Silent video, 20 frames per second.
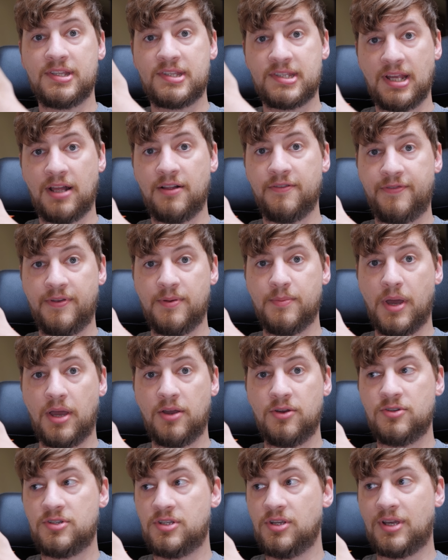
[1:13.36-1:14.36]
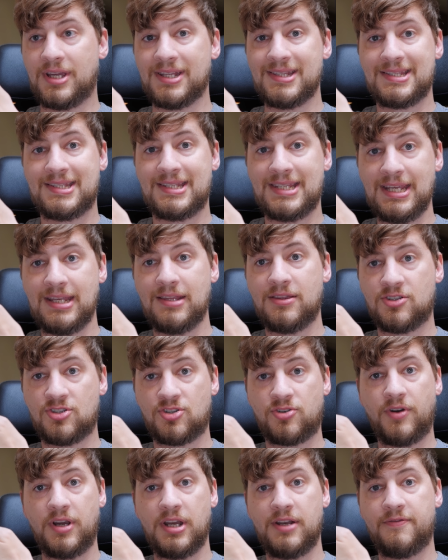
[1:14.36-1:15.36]
selfie mode you can see the
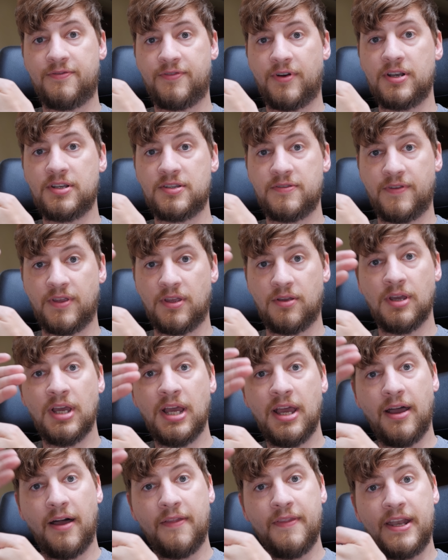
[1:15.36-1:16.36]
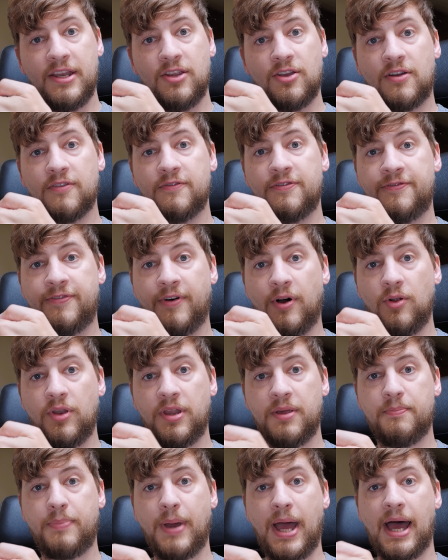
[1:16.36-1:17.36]
screen in front of you, and then you can fold
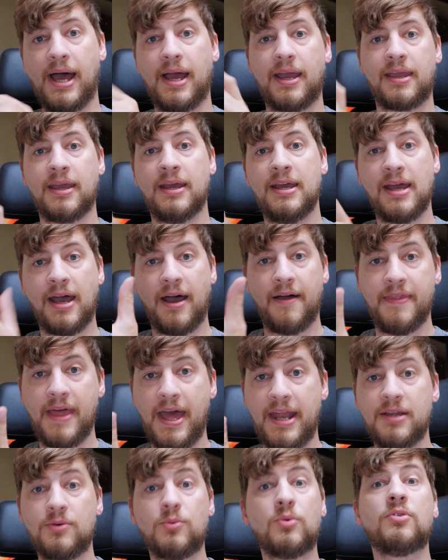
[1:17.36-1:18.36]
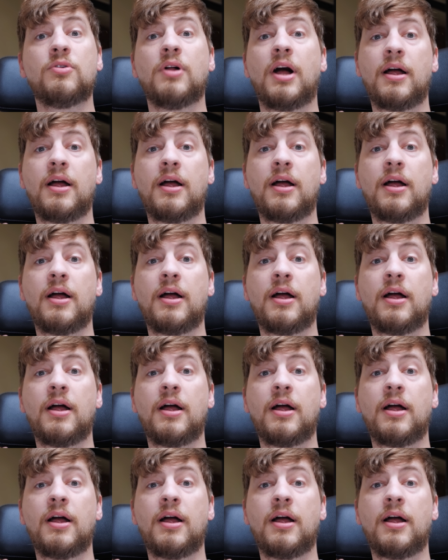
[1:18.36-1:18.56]
it back and then it will